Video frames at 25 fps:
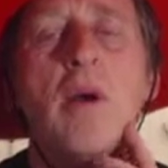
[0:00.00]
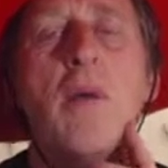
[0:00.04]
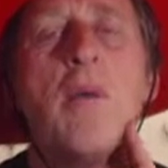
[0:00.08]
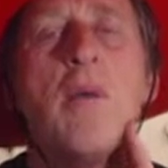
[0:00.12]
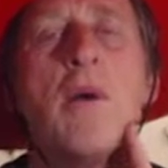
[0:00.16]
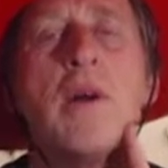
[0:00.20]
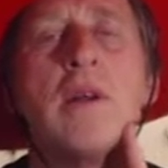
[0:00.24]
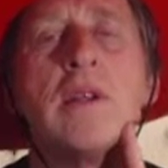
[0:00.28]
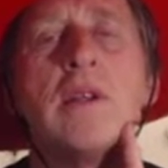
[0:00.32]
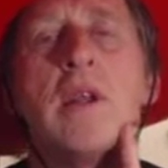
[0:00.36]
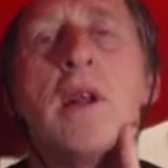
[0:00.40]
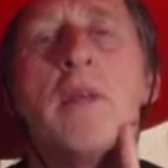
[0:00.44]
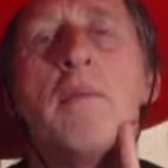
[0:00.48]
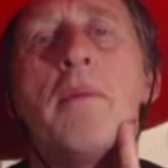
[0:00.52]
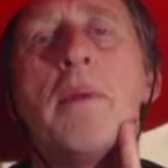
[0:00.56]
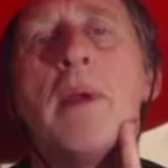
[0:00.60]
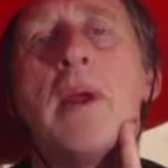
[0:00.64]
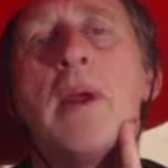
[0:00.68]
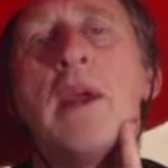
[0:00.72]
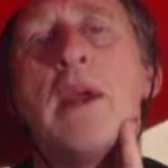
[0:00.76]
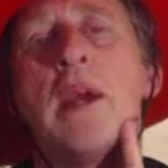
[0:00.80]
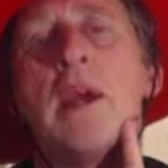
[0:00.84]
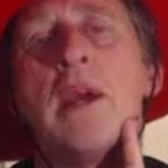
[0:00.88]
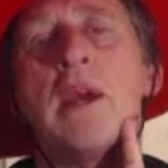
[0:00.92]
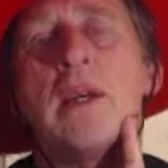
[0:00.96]
What did I
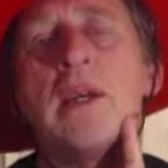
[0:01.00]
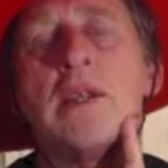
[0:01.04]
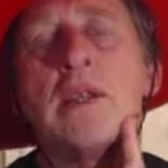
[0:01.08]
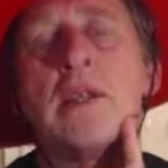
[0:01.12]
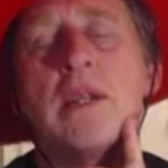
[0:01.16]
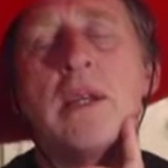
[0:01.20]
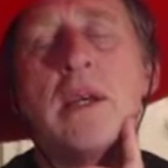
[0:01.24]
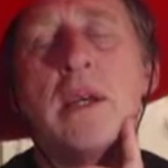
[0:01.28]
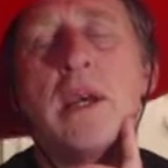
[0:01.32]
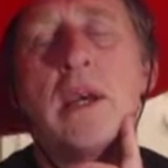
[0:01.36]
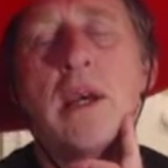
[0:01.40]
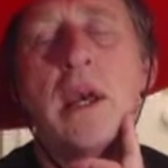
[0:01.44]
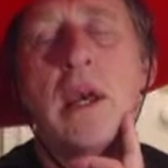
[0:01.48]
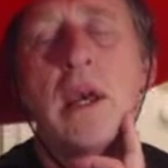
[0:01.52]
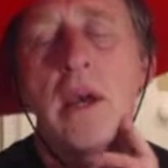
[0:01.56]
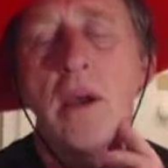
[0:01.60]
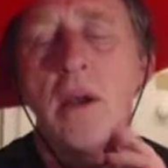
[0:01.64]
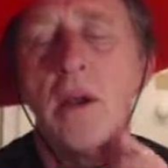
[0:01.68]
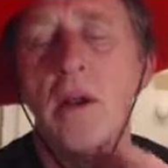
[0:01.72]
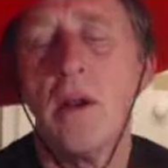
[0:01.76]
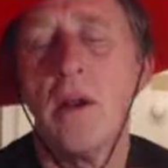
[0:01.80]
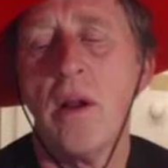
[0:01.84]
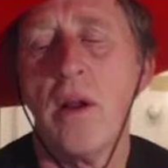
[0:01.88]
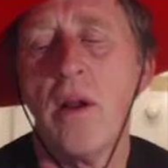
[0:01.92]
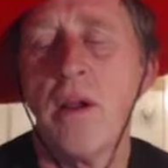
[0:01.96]
play next?
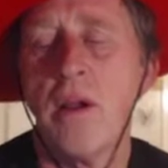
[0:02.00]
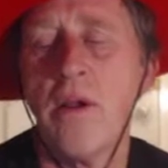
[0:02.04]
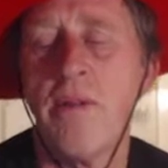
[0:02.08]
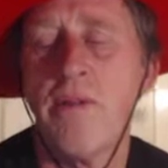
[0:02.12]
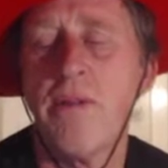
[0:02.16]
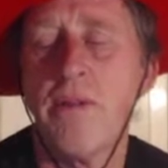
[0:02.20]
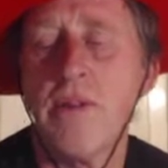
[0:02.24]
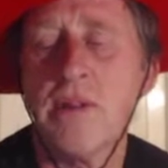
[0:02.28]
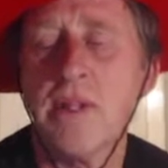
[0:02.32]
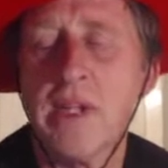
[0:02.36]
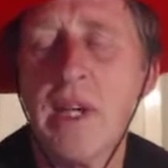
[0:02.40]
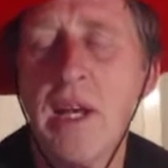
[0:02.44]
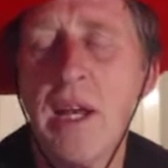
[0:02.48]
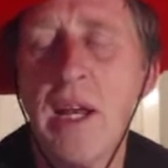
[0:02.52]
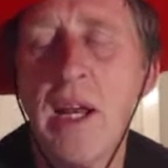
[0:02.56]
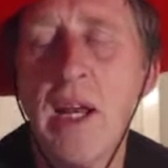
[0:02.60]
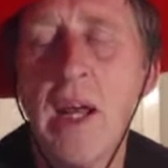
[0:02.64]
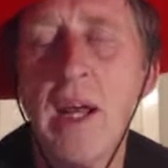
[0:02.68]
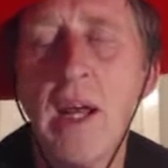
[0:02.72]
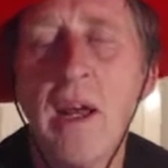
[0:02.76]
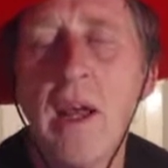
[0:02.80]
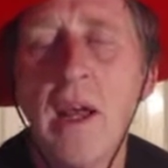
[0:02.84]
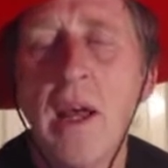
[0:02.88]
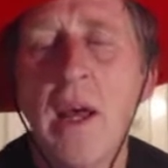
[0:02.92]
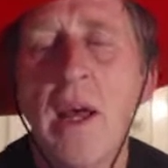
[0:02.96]
Good on you for seeing it.